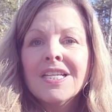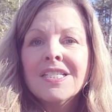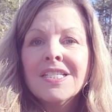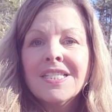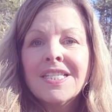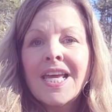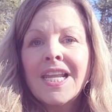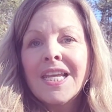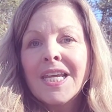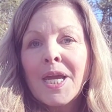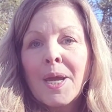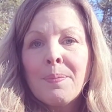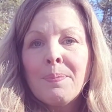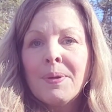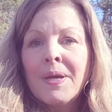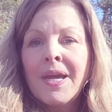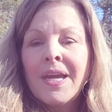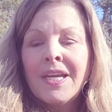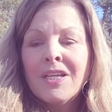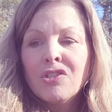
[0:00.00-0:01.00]
setting up
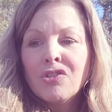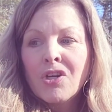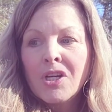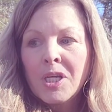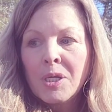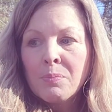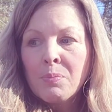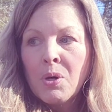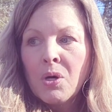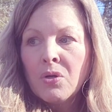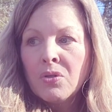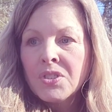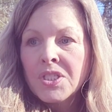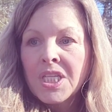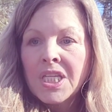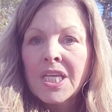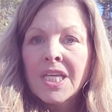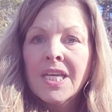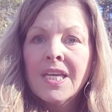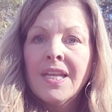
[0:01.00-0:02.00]
a trekking pole
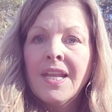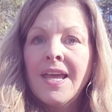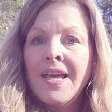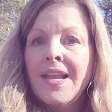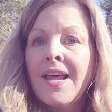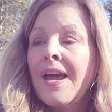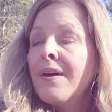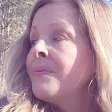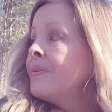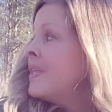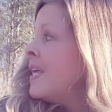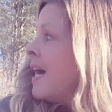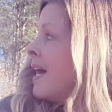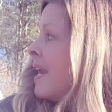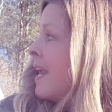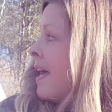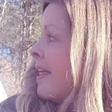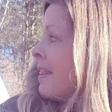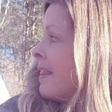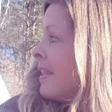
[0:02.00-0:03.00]
tent, and
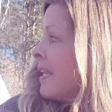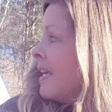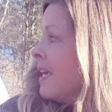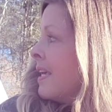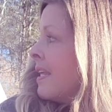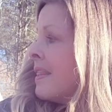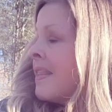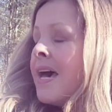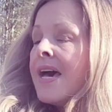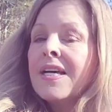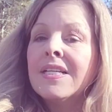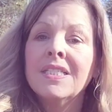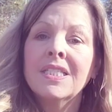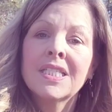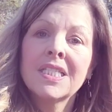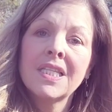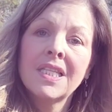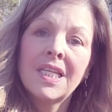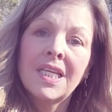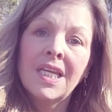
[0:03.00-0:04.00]
I think
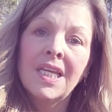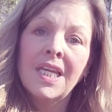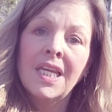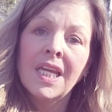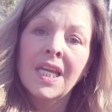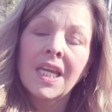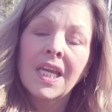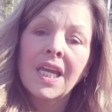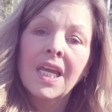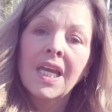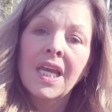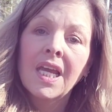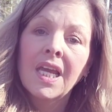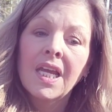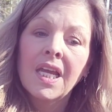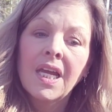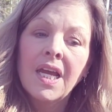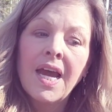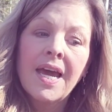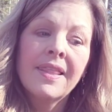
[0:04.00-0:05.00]
that the
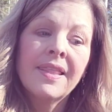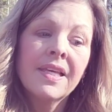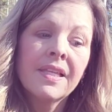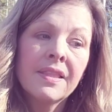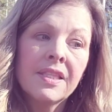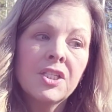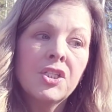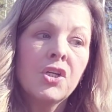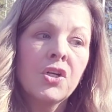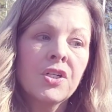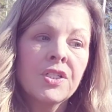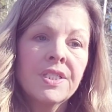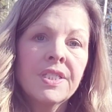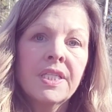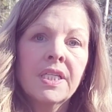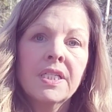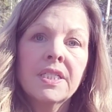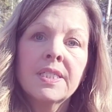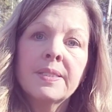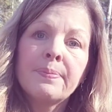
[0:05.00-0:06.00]

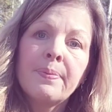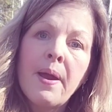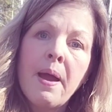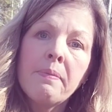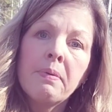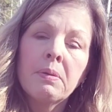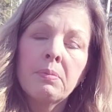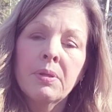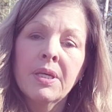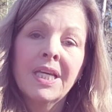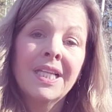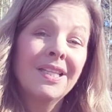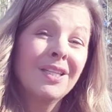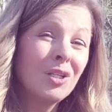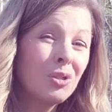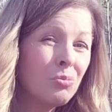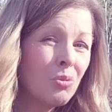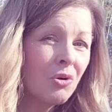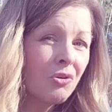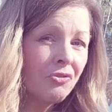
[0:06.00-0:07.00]
Durston is probably a
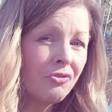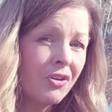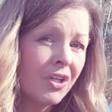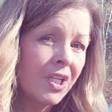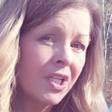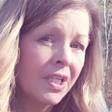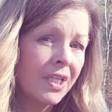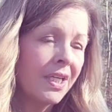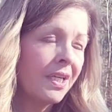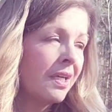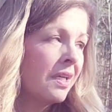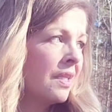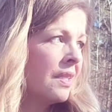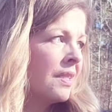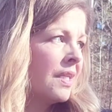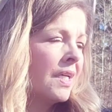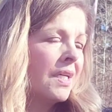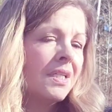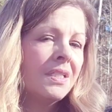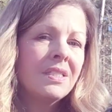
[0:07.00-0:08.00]
little more fiddly
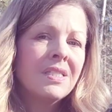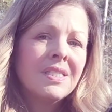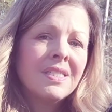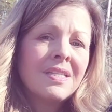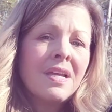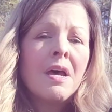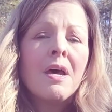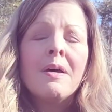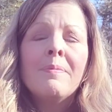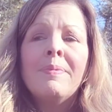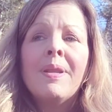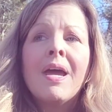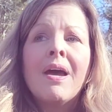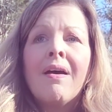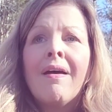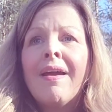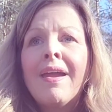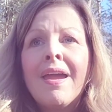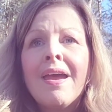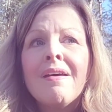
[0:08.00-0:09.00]
than some.
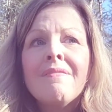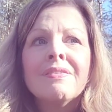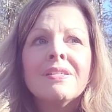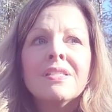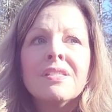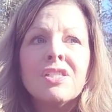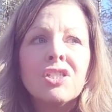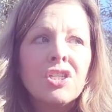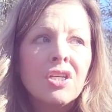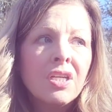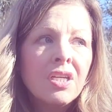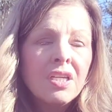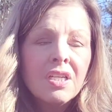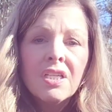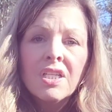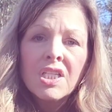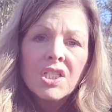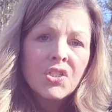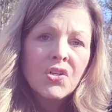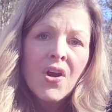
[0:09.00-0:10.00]
Now, I haven't
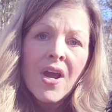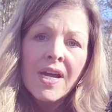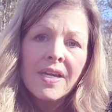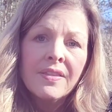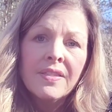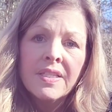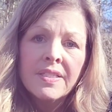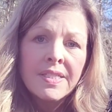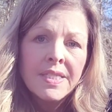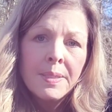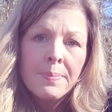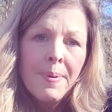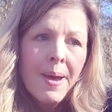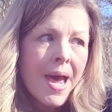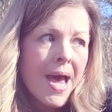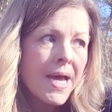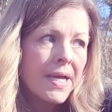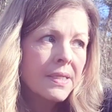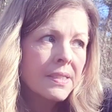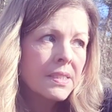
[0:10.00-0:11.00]
tried the
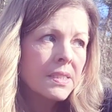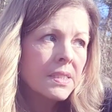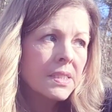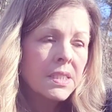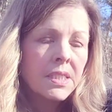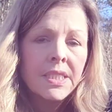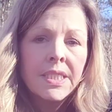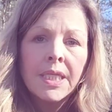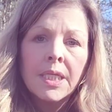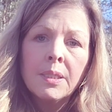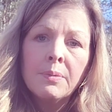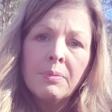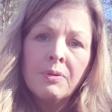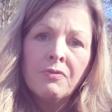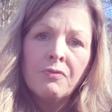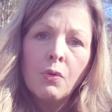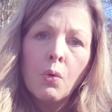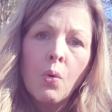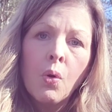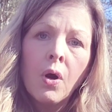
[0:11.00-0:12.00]
Z-Packs tent
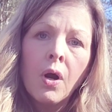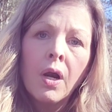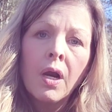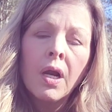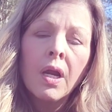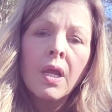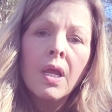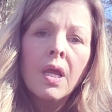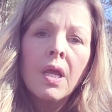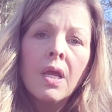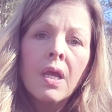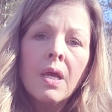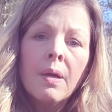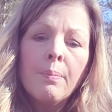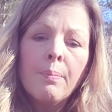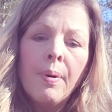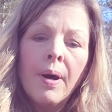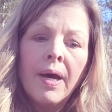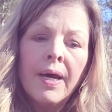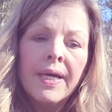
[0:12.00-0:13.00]
before,
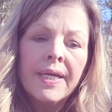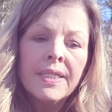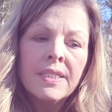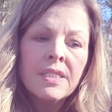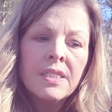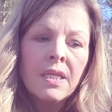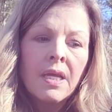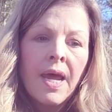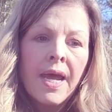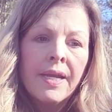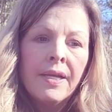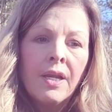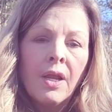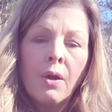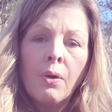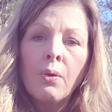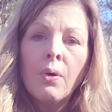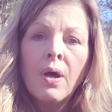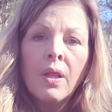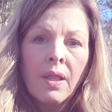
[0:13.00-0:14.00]
but I
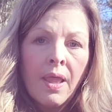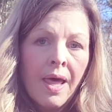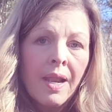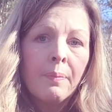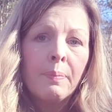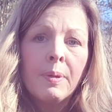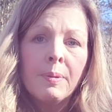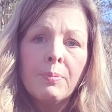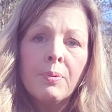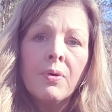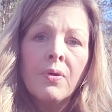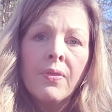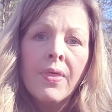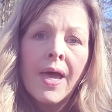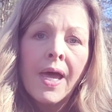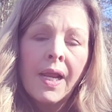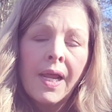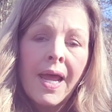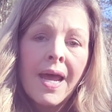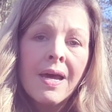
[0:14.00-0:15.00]
know a lot of people
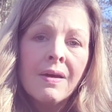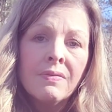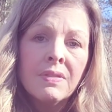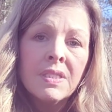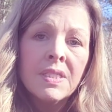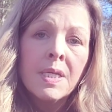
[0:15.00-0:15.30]
that have the